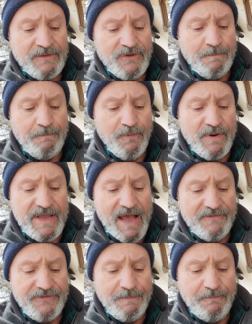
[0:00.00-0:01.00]
to bring
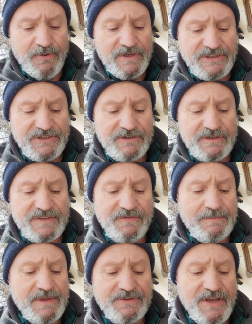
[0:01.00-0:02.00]
out the prisoners
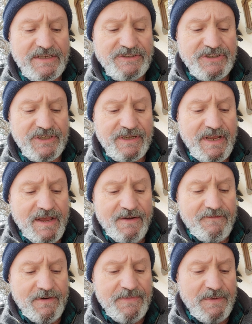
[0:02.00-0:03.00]
from the dungeon,
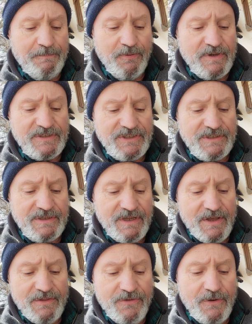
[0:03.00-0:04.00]
from the prison
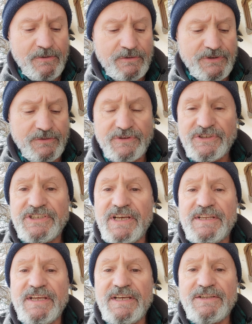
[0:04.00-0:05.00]
those who
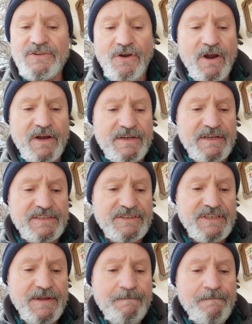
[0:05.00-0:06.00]
sit in
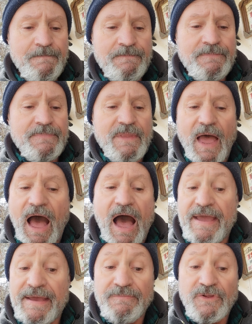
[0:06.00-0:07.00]
darkness.
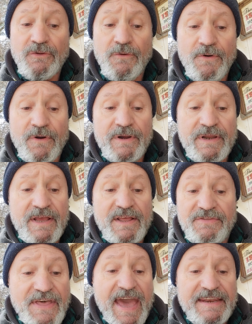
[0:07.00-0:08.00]
I am the Lord,
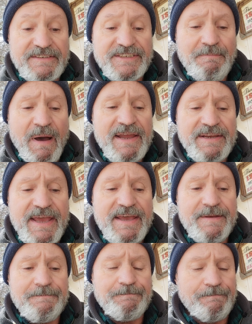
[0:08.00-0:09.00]
that is my
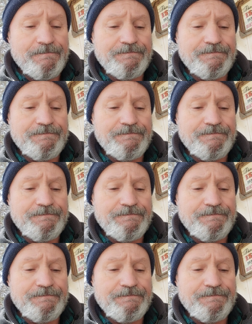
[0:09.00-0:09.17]
name.